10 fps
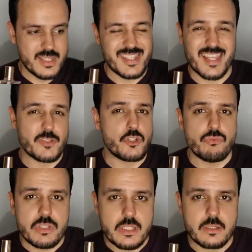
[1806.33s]
Sens
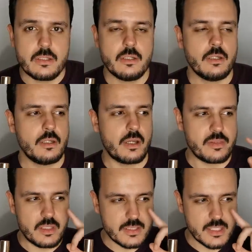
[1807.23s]
Unique, I
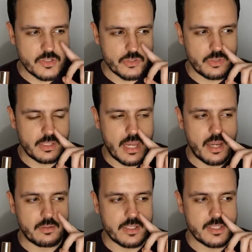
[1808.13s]
think Sens Unique
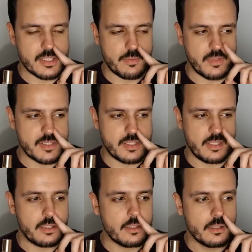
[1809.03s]
carries
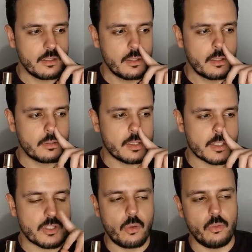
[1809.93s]
mbc
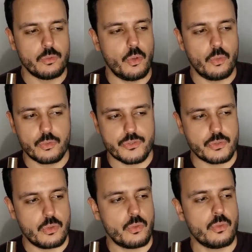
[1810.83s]
There's all
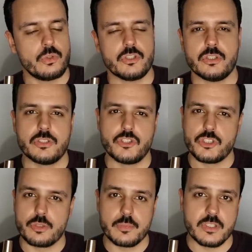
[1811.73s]
also uh,
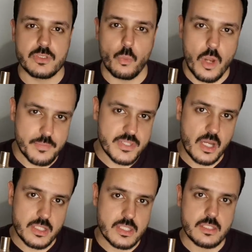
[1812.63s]
German
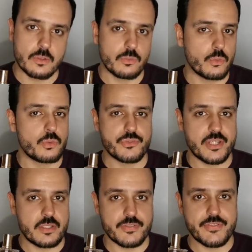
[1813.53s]
websites who
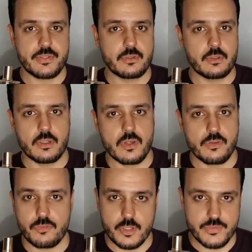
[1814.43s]
sells uh,
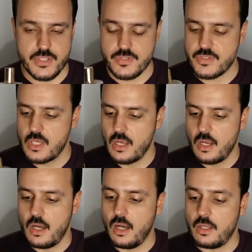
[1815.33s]
fragrances
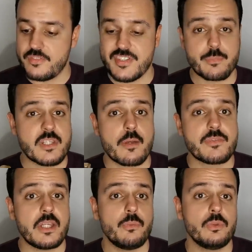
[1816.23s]
and
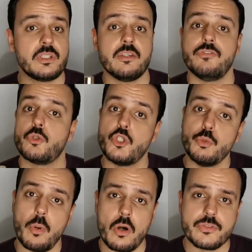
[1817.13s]
sometimes they will give you
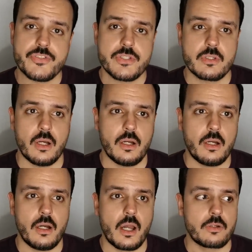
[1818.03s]
coupons
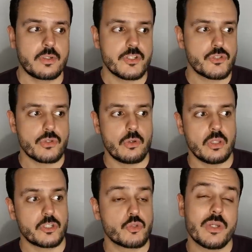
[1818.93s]
uh, I already saw
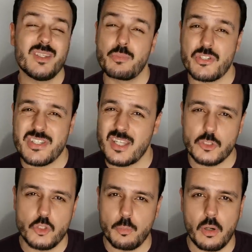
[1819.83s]
like
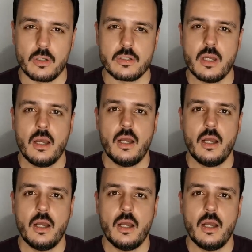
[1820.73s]
20% coupon